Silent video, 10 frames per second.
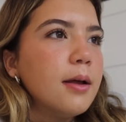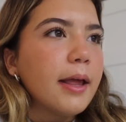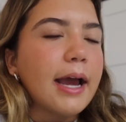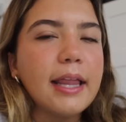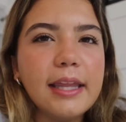
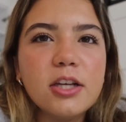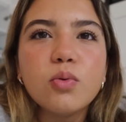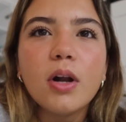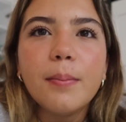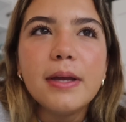Like I at
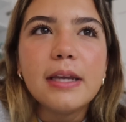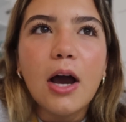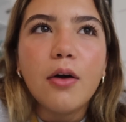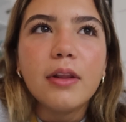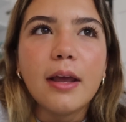least want to be
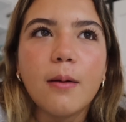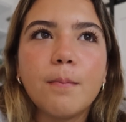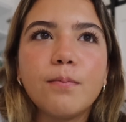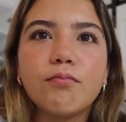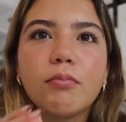down, like
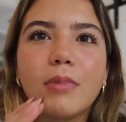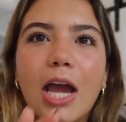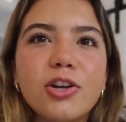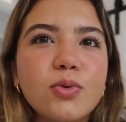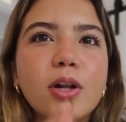
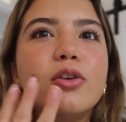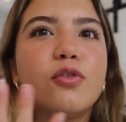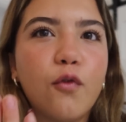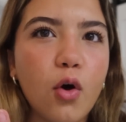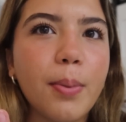I just want to
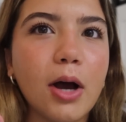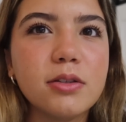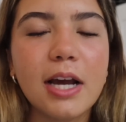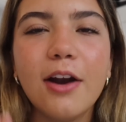lose 4 pounds.